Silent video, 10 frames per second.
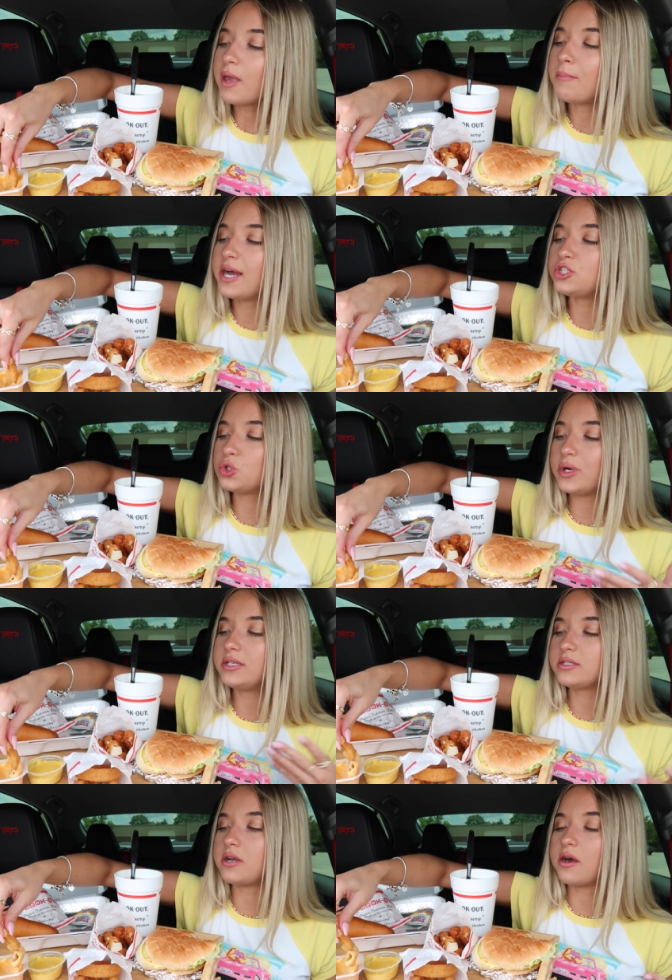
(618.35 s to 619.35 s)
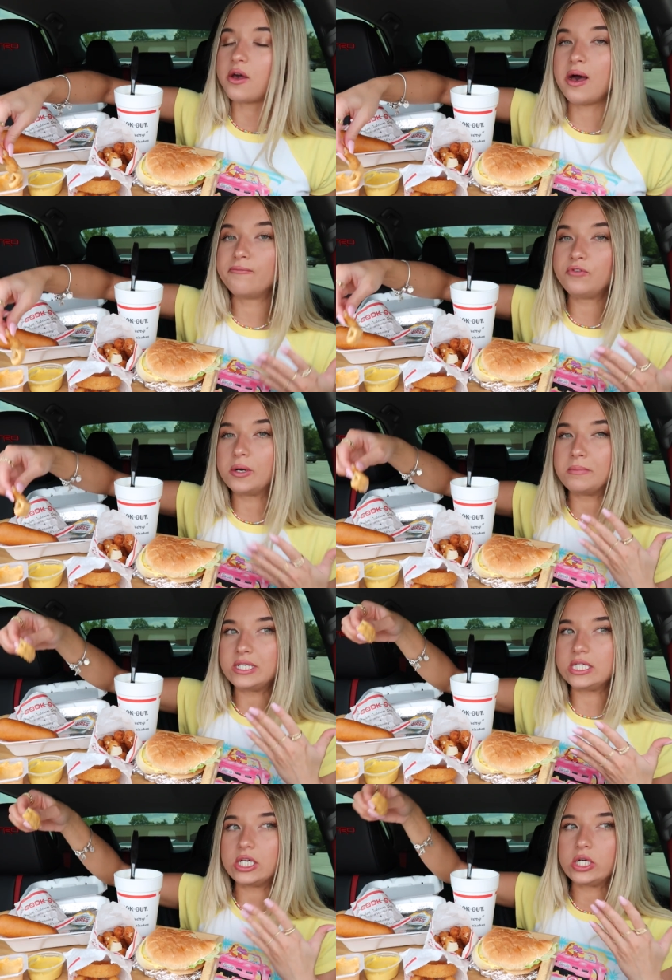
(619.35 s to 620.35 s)
my joy does not come from
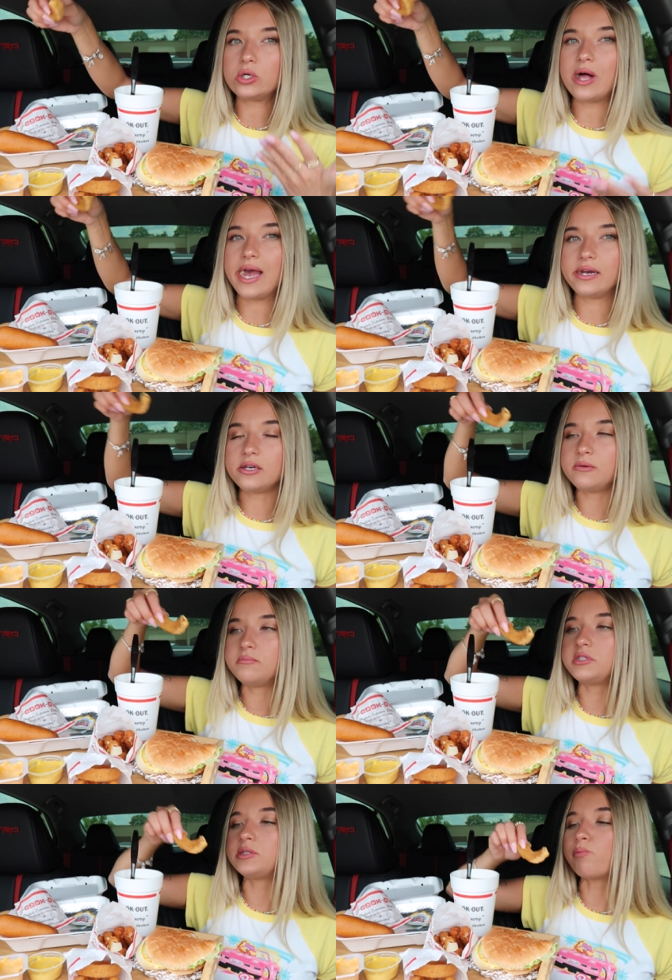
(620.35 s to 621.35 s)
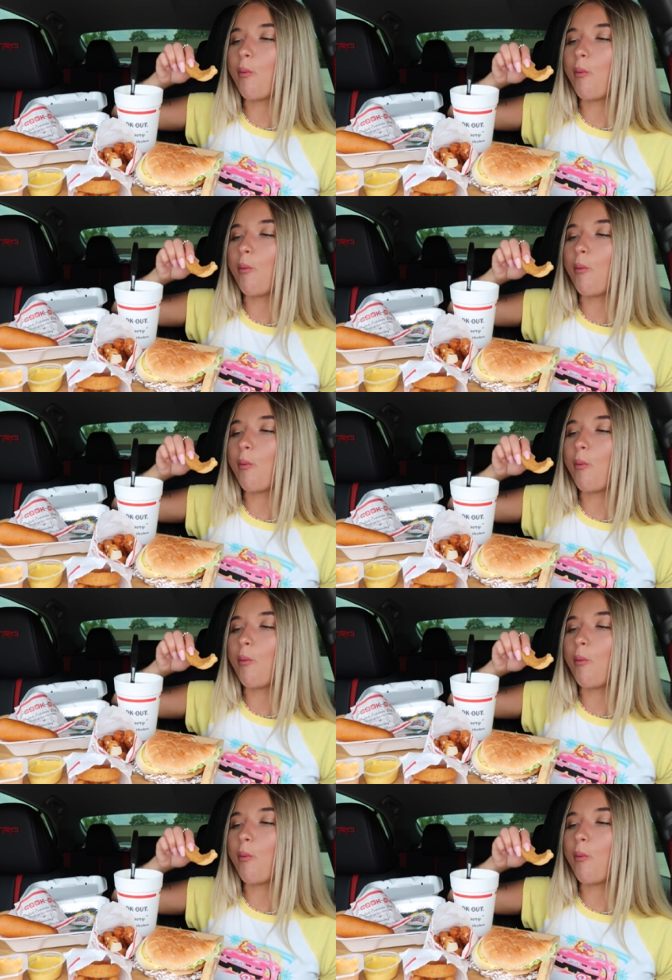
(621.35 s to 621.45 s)
material items.